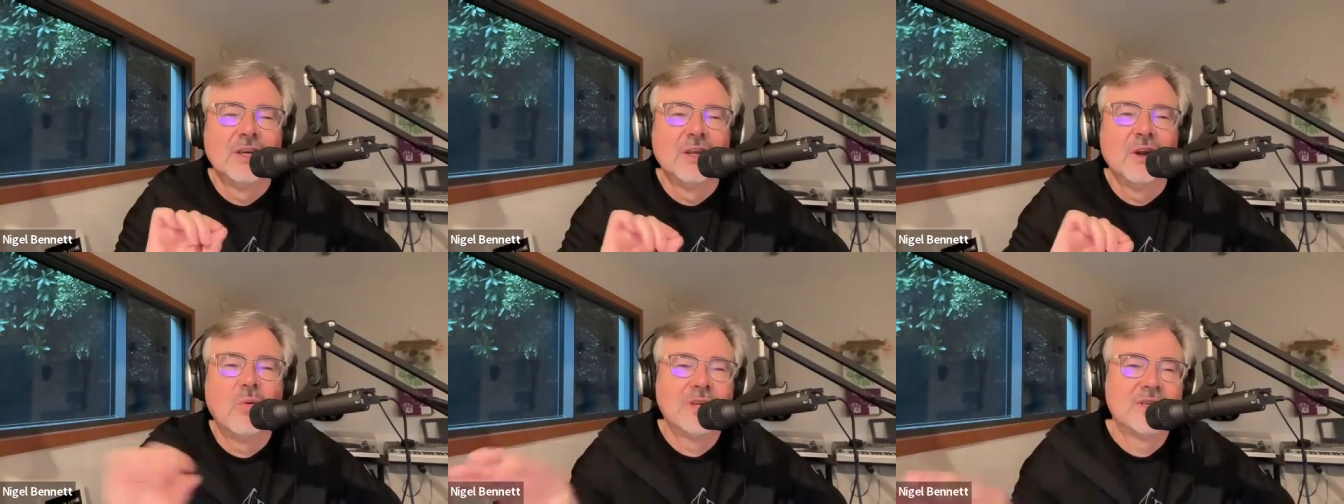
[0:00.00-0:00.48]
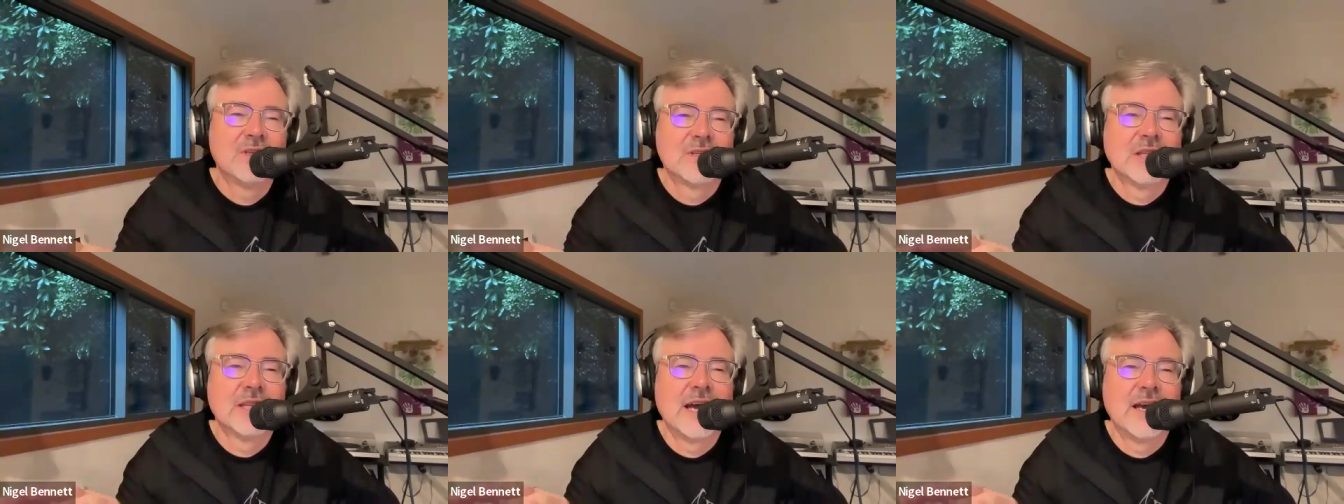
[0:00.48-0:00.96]
Which is
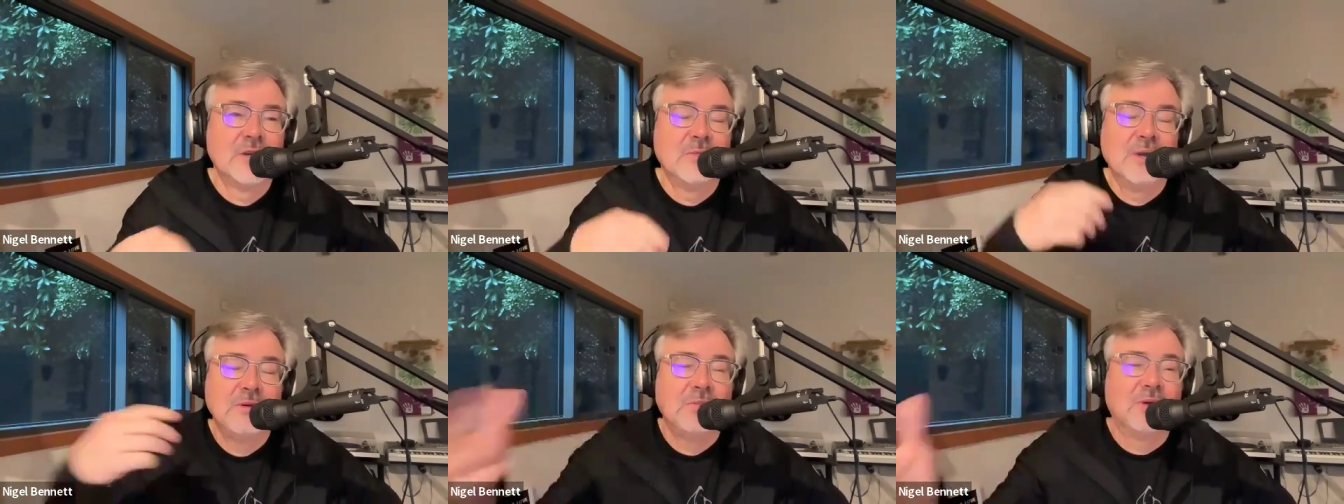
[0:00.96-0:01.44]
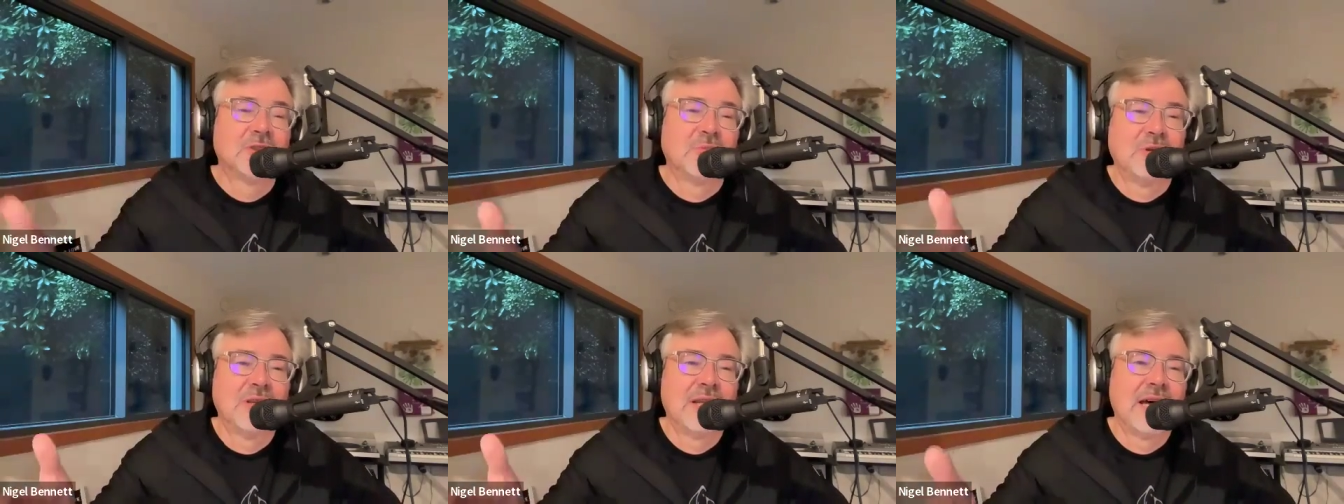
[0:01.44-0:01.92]
the lie? There may be
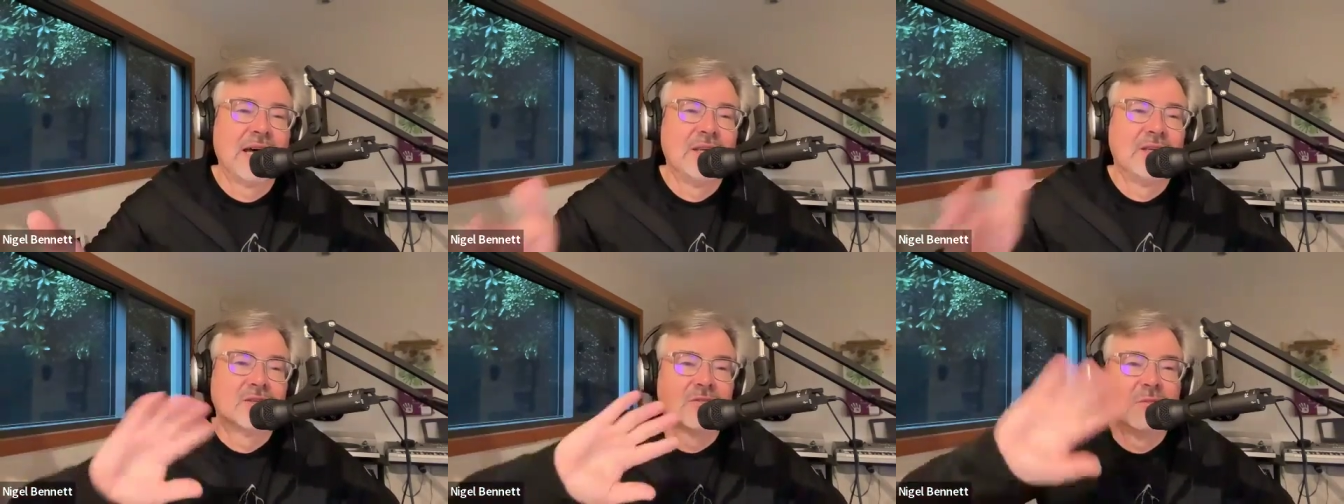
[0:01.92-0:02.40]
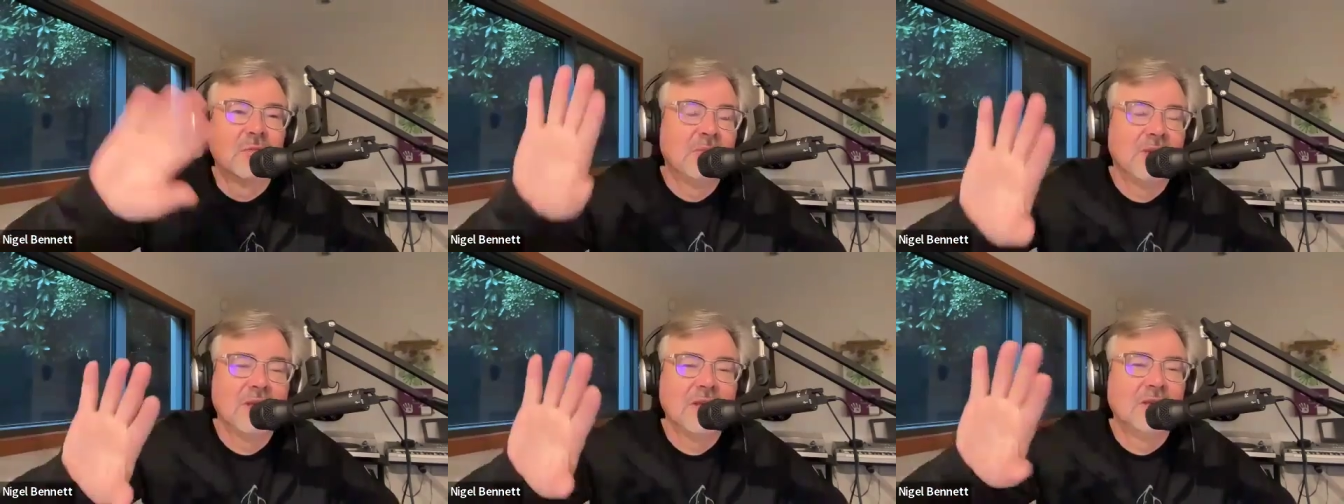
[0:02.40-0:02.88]
multiple lies, there may
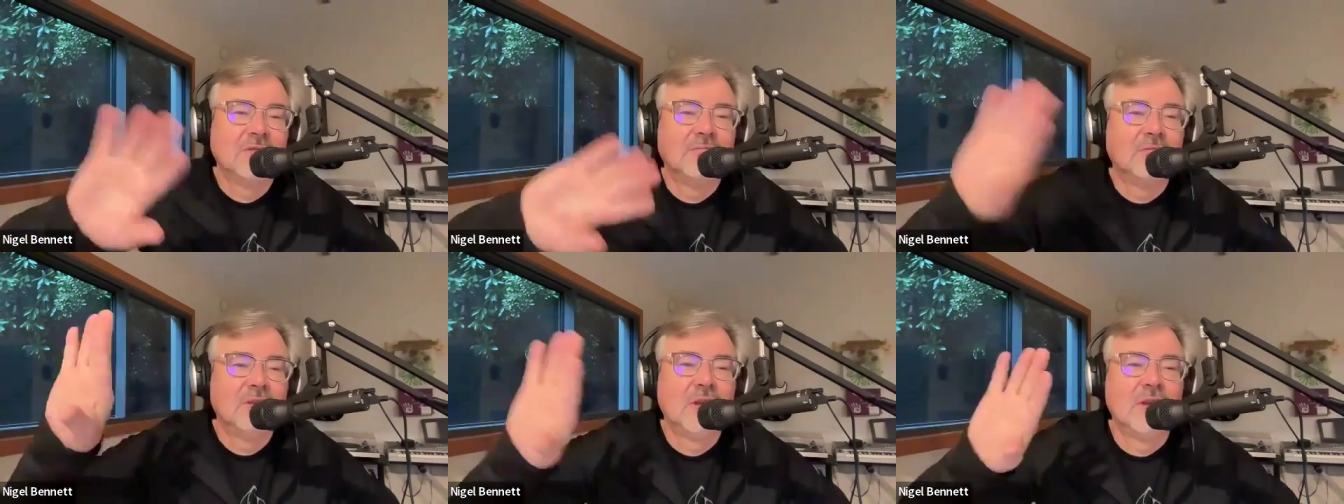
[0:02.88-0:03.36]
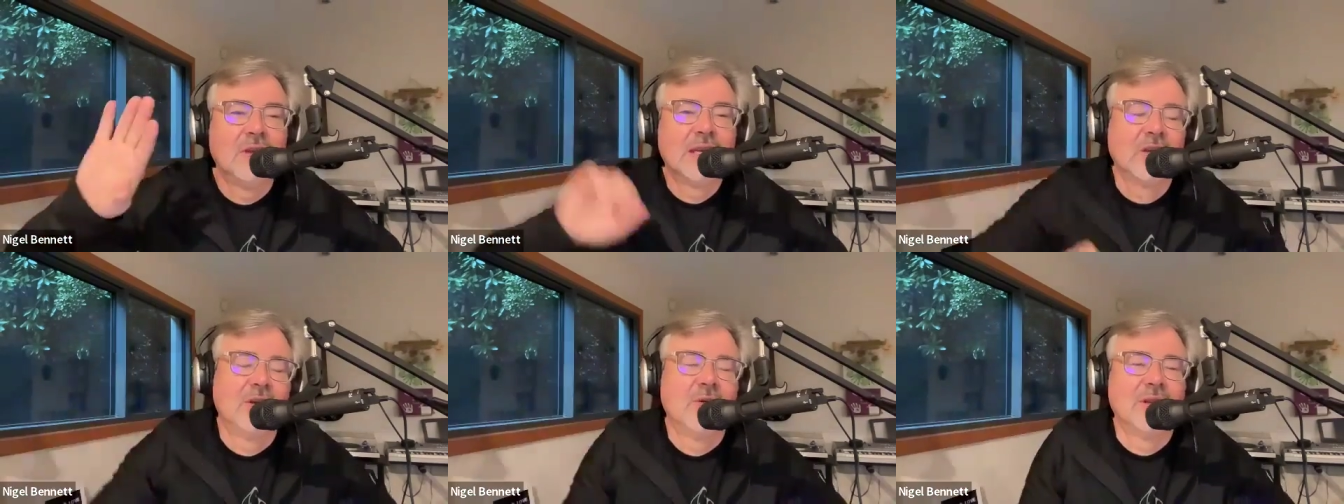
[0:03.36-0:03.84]
be
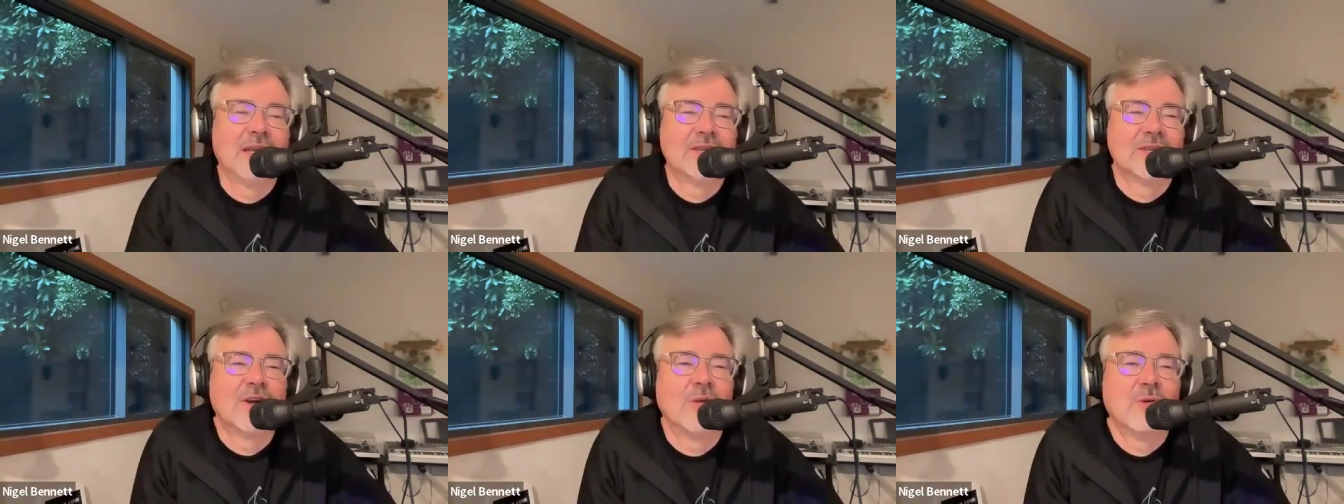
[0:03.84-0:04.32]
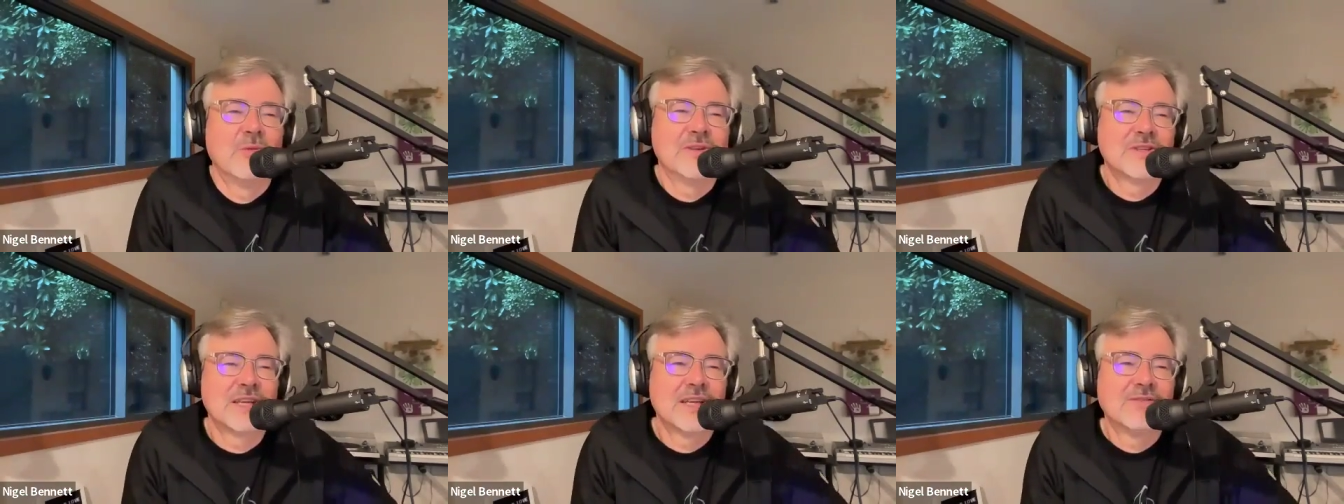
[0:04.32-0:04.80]
no lies at all, but we're
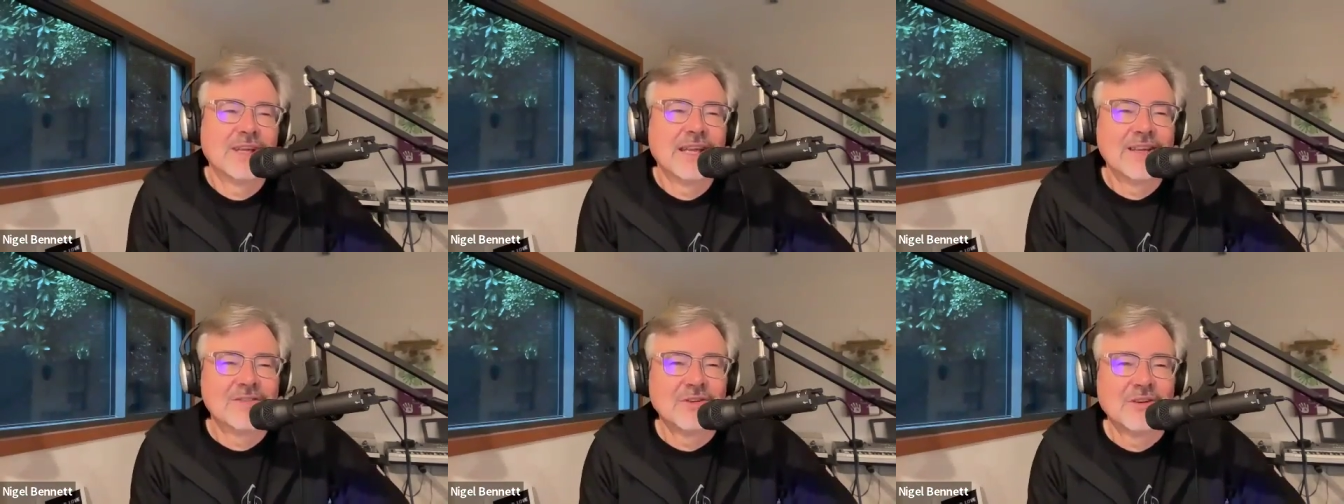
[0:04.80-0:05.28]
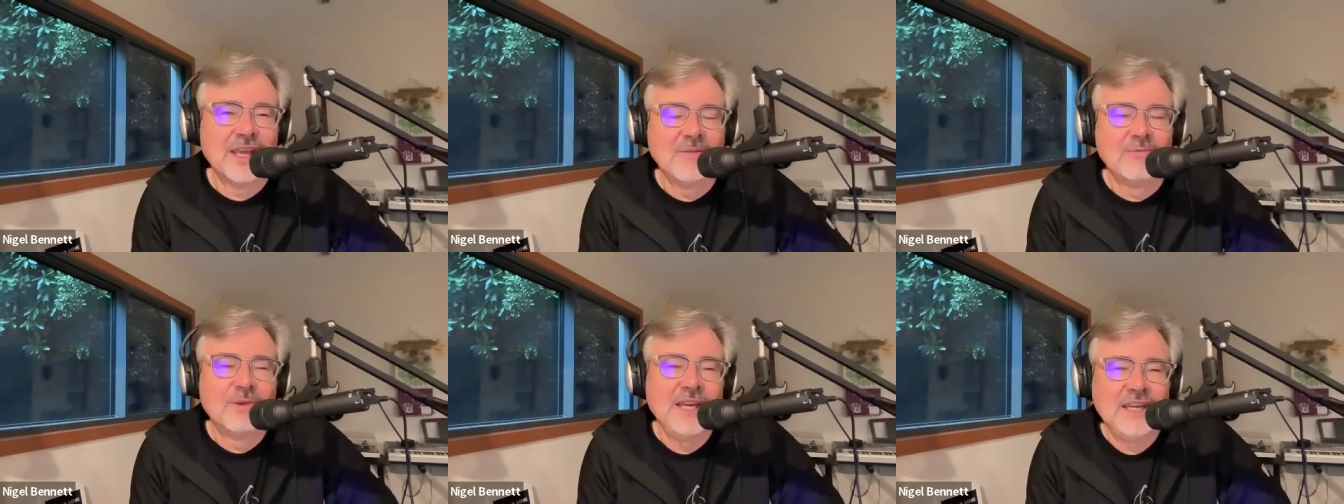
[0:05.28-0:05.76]
just gonna have to guess. Okay,
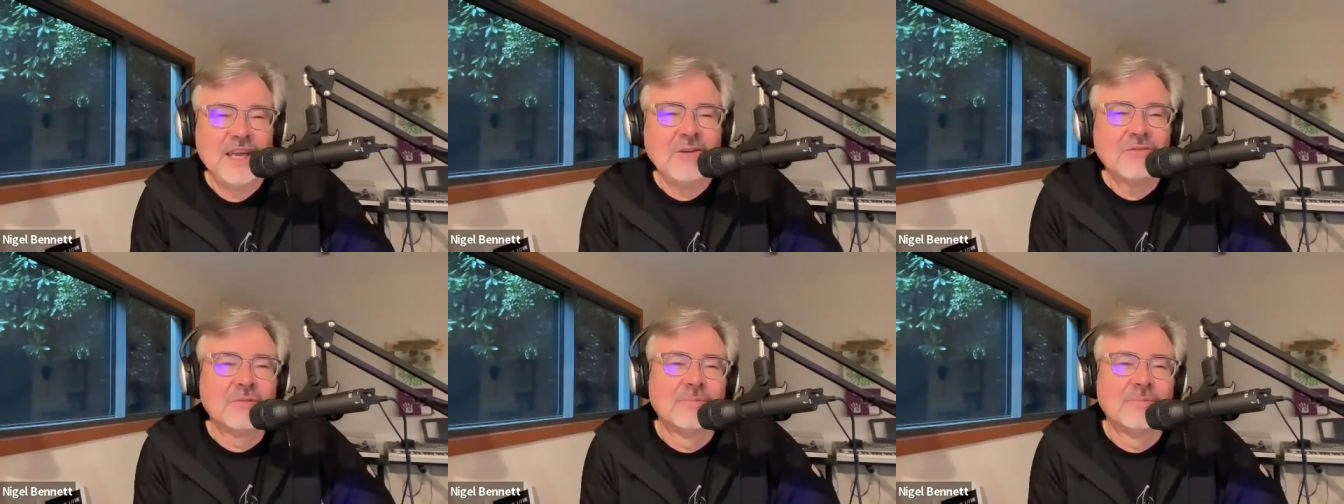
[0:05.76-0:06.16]
ready, Dev?